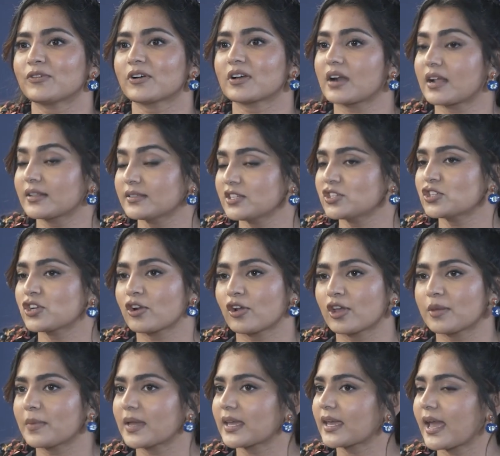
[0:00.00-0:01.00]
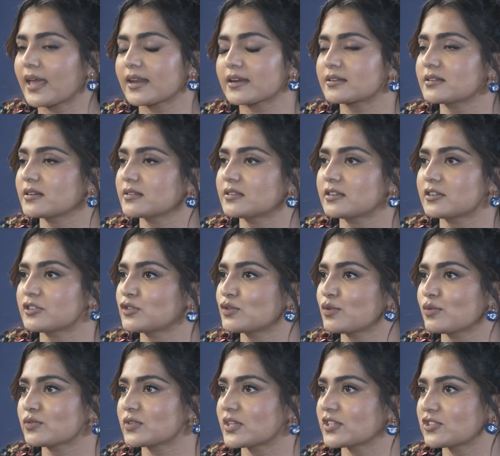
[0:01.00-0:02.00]
for Kranti Shenoy, my character, there
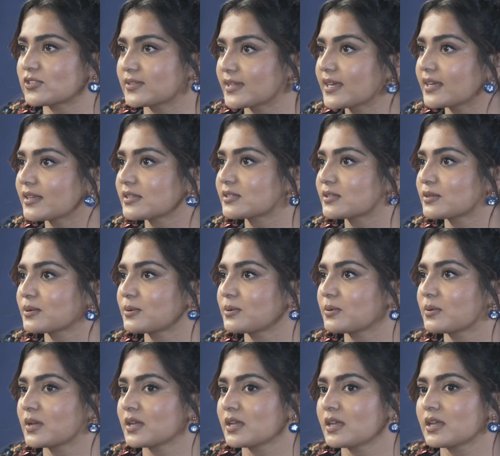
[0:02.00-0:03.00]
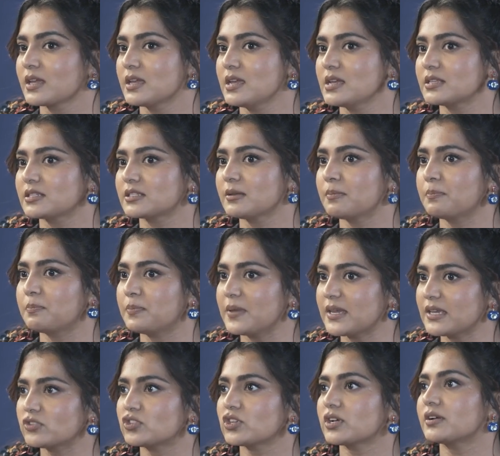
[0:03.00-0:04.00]
is no such thing. So it's a
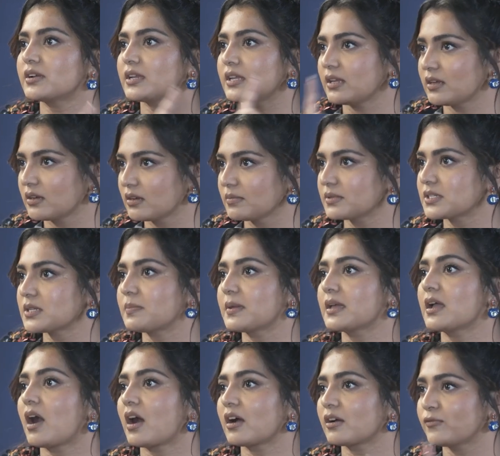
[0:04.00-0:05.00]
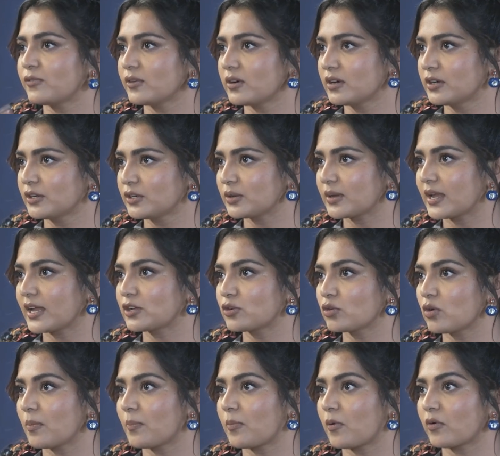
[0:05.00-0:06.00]
big journey, it's a big arc for her to get
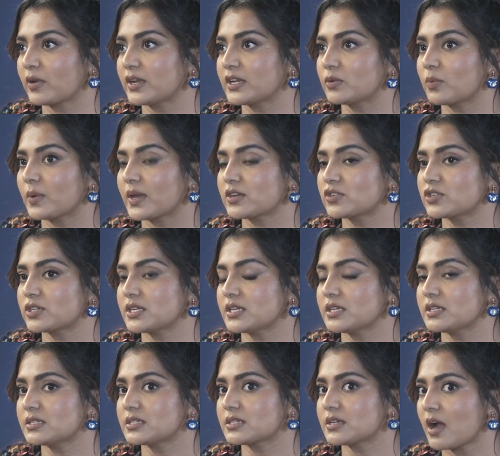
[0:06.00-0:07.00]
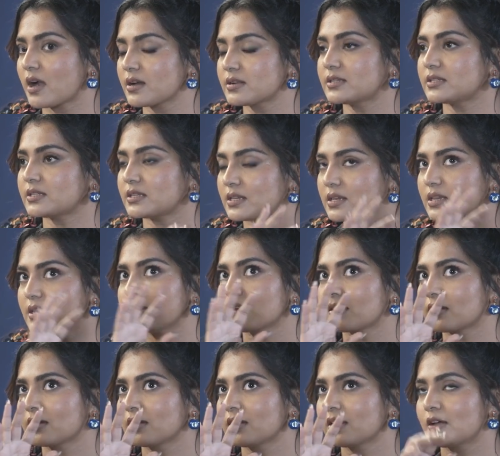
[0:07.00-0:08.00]
to a point where she starts
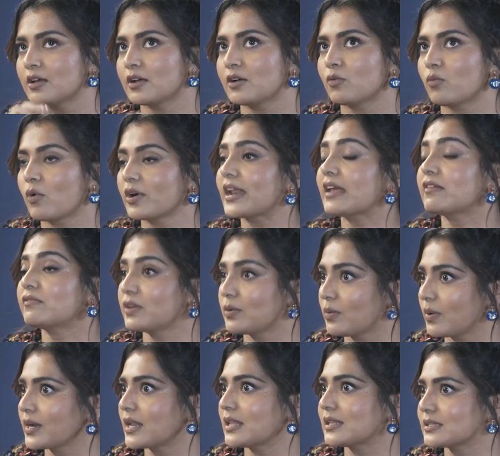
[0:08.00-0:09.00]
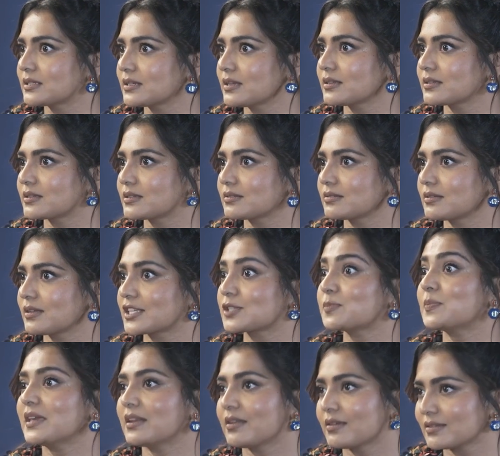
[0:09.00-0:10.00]
seeing what everyone else is
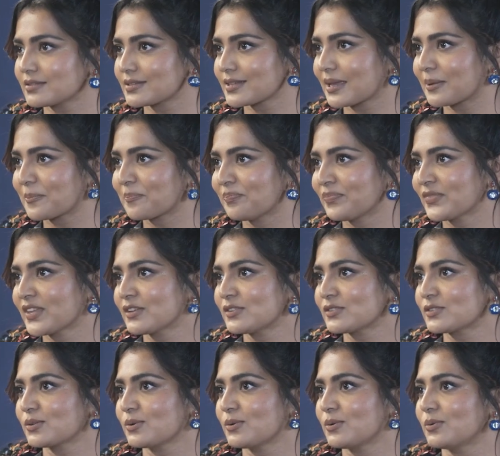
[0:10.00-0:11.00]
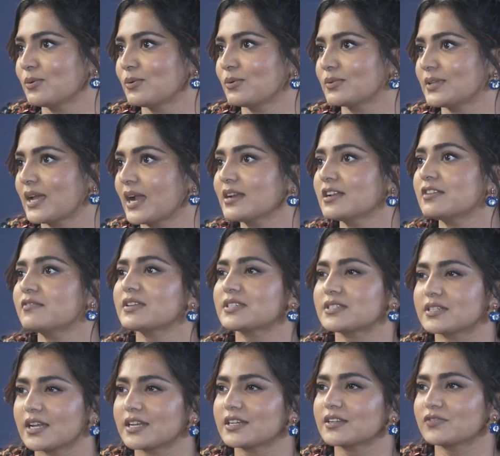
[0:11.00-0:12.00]
experiencing. So that
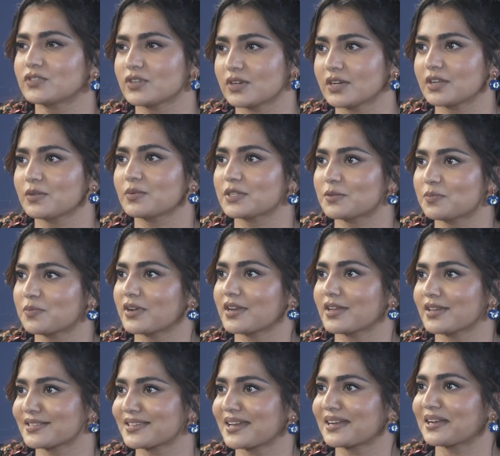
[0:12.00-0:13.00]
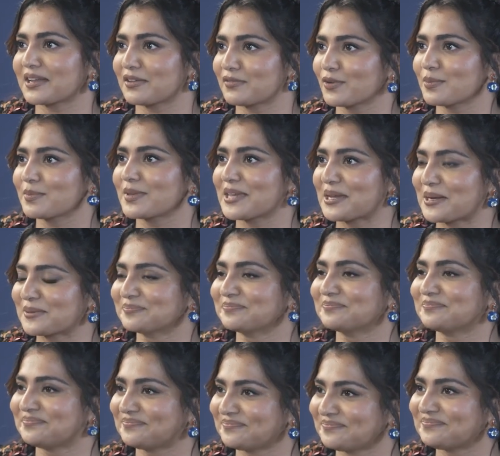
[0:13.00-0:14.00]
investigative journey was pretty exciting for me,
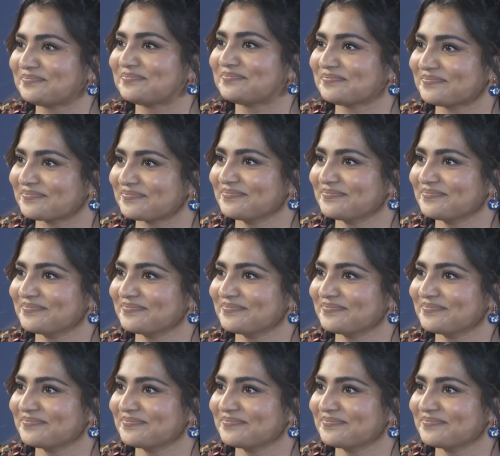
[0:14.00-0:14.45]
yeah.